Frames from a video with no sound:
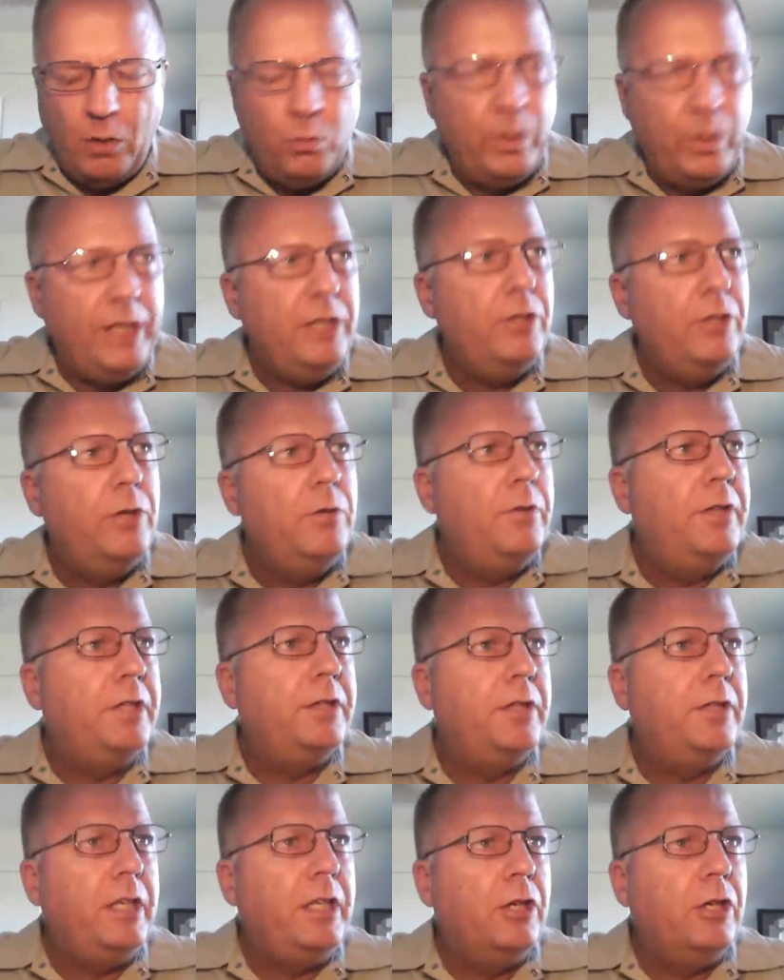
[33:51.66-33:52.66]
Uh, we knew
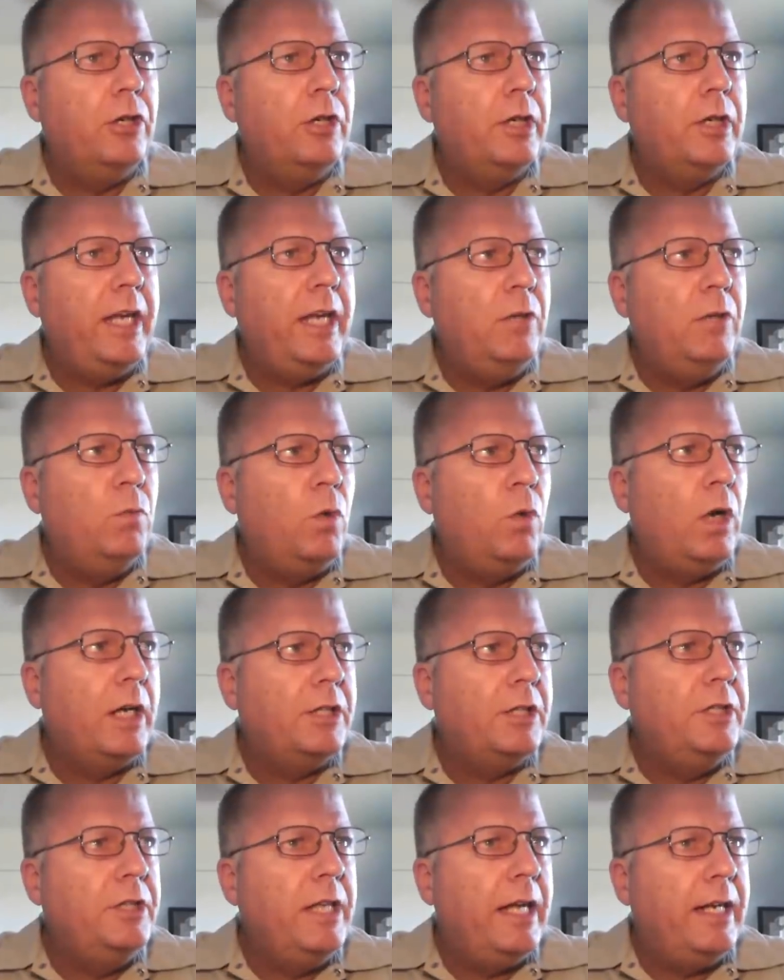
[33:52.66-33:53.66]
that the Hurricane
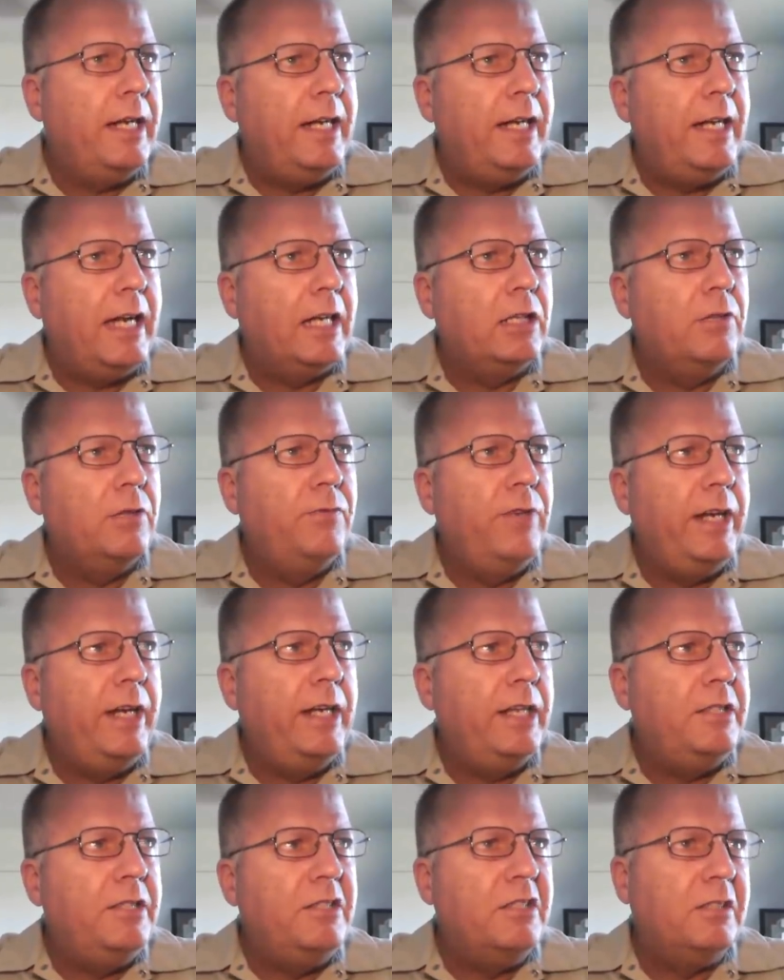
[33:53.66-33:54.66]
WatchNet had
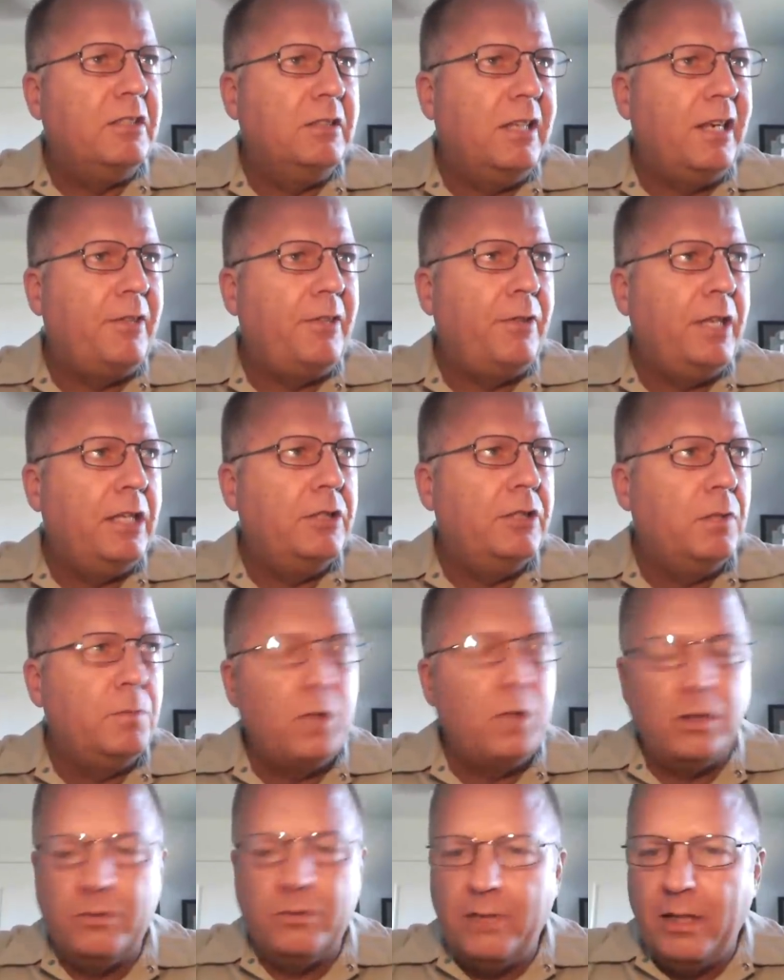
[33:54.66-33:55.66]
activated, I think,
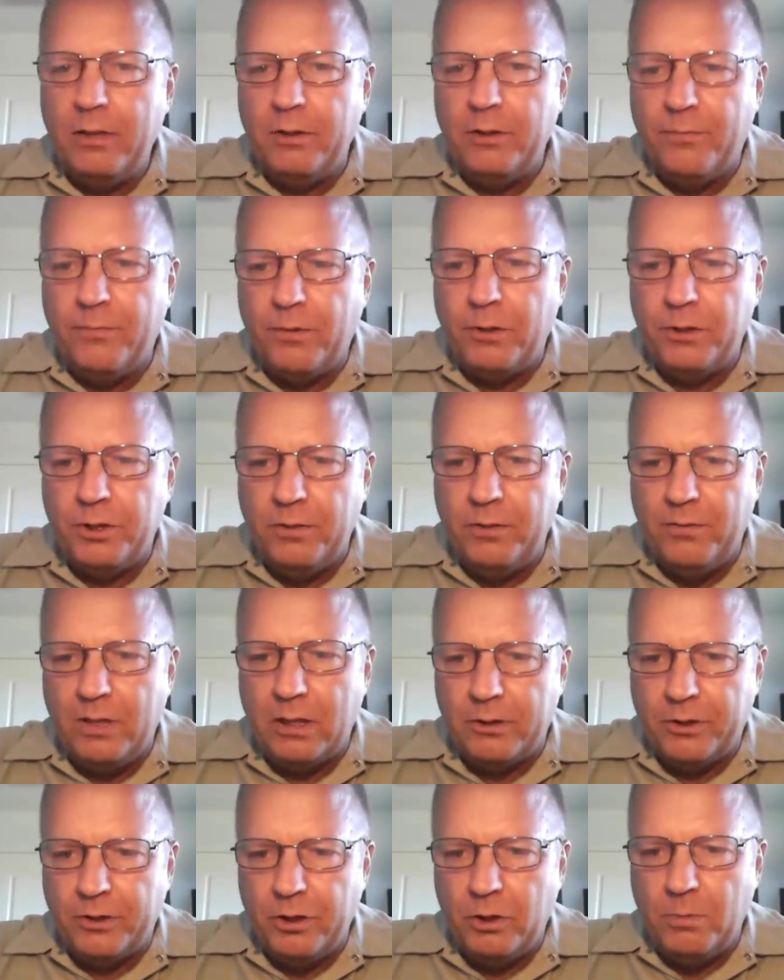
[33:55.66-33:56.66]
somewhere around the 1st
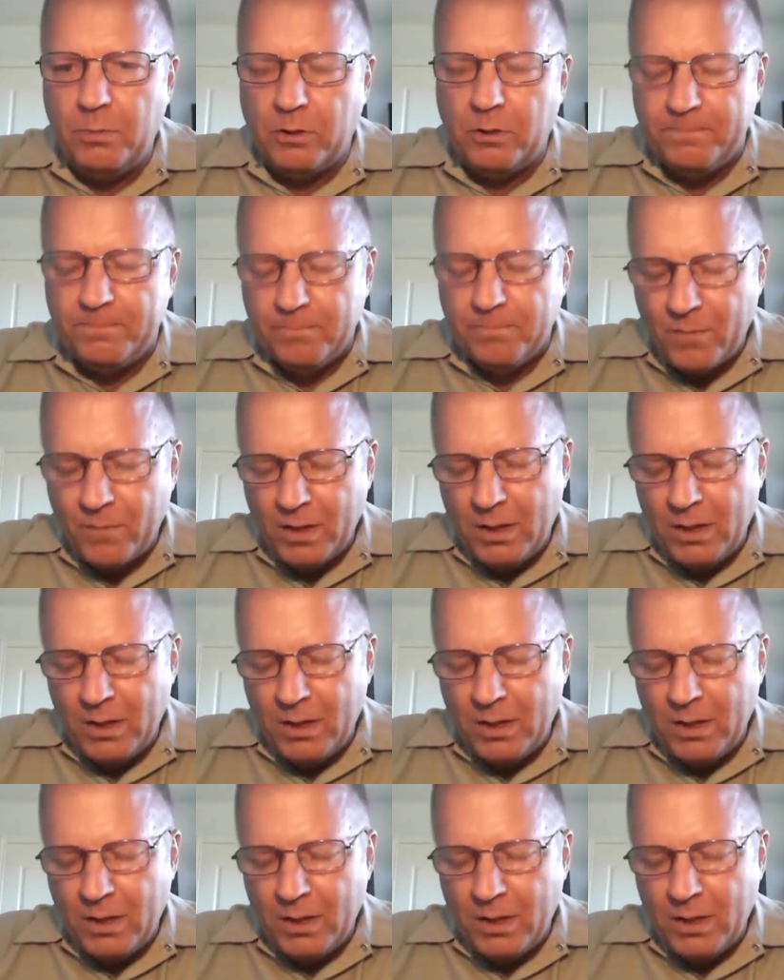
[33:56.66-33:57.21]
of October.